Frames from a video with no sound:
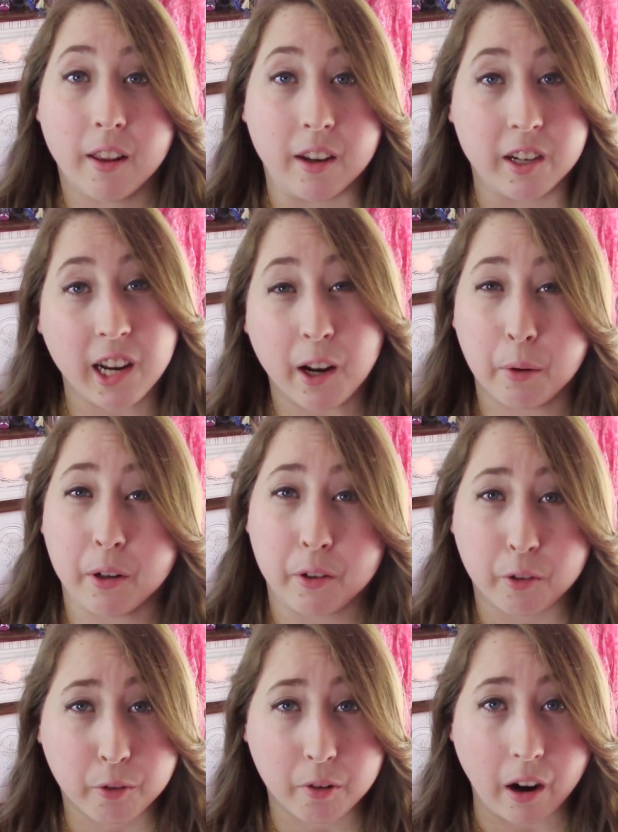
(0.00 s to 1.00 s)

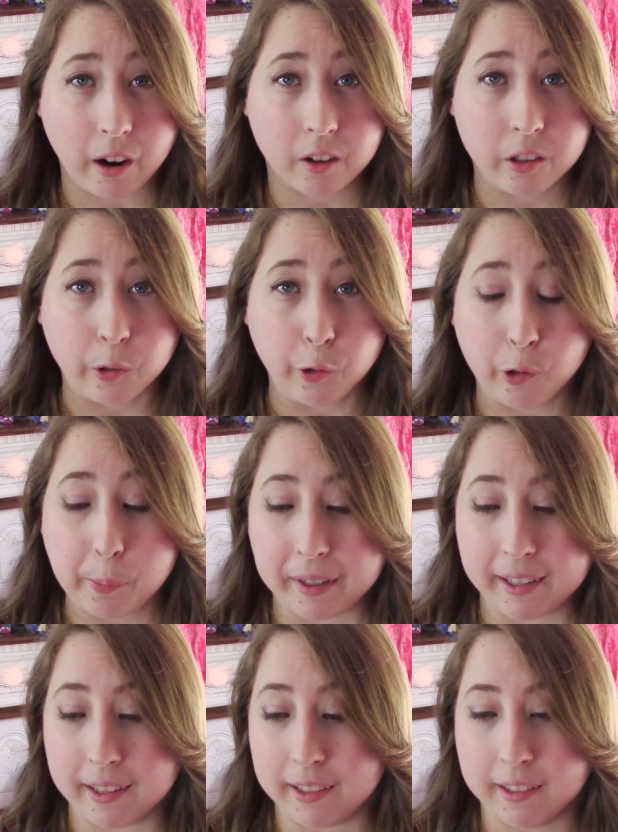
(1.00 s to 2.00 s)
Shadowhunters Chronicles
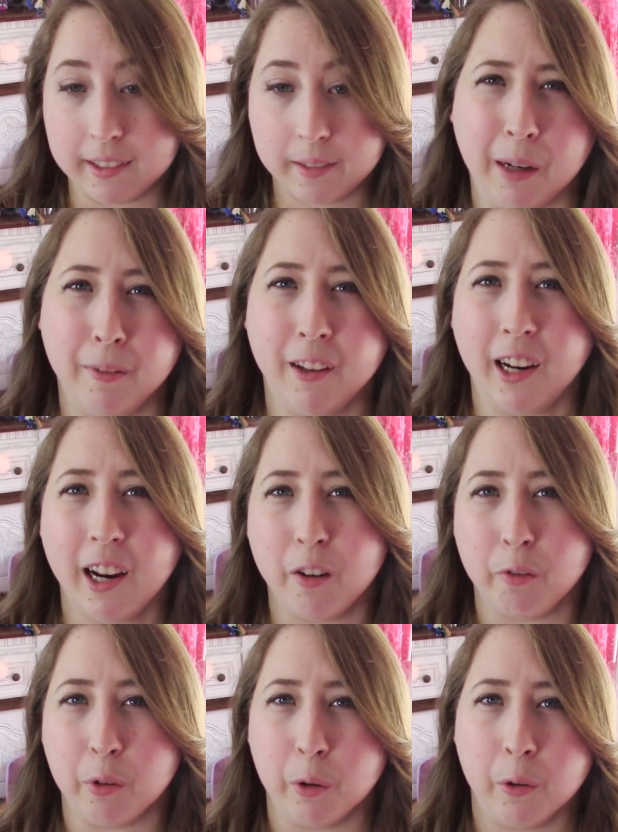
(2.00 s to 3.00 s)
because they're kind
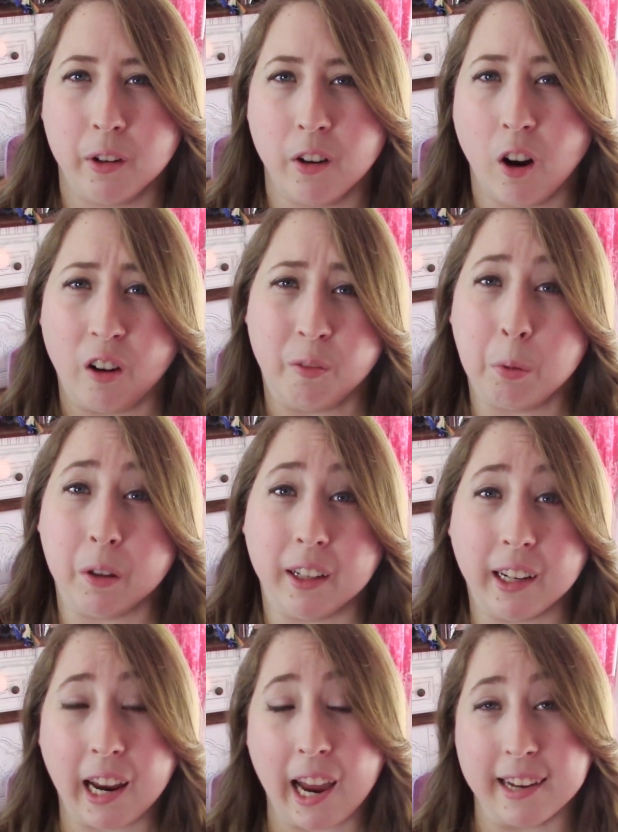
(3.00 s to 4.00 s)
of rude and
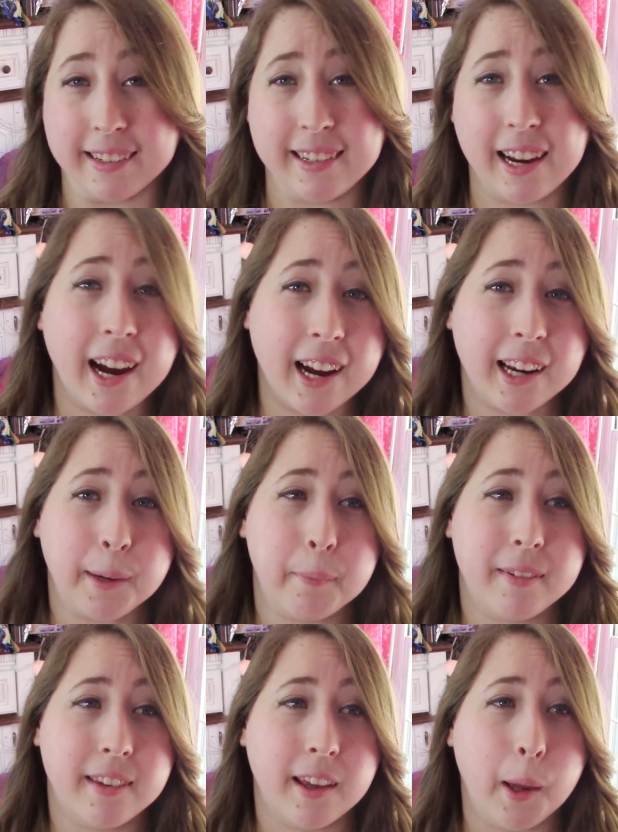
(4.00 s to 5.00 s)
off-putting at
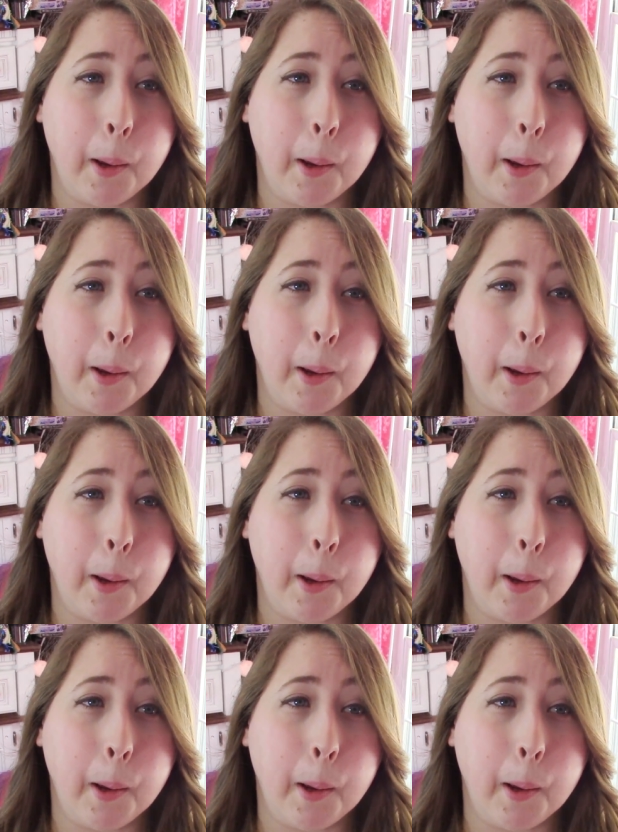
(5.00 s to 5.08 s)
times.